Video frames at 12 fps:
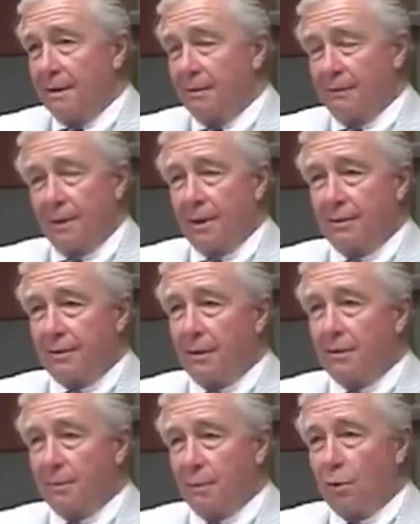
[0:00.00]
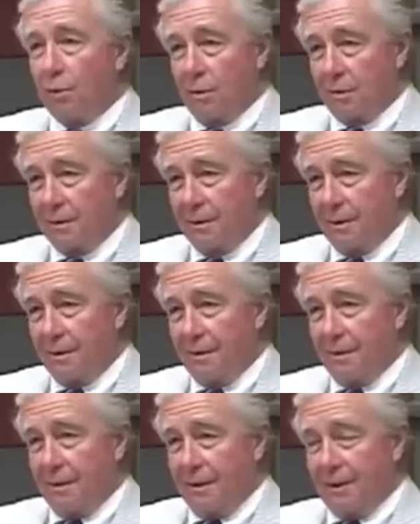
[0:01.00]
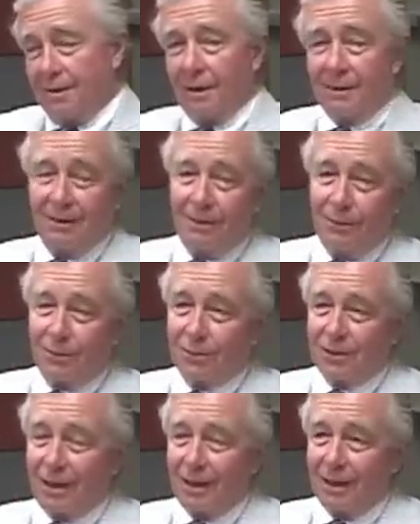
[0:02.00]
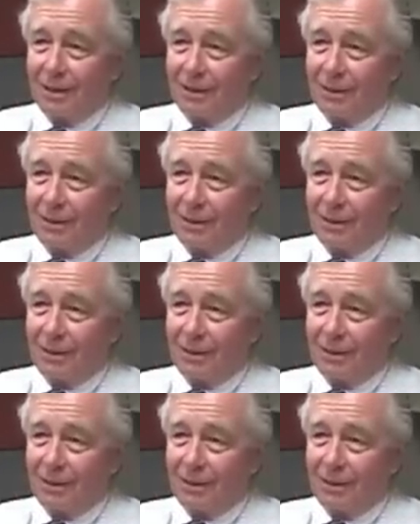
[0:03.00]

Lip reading: He's very seldom wrong. He used to say,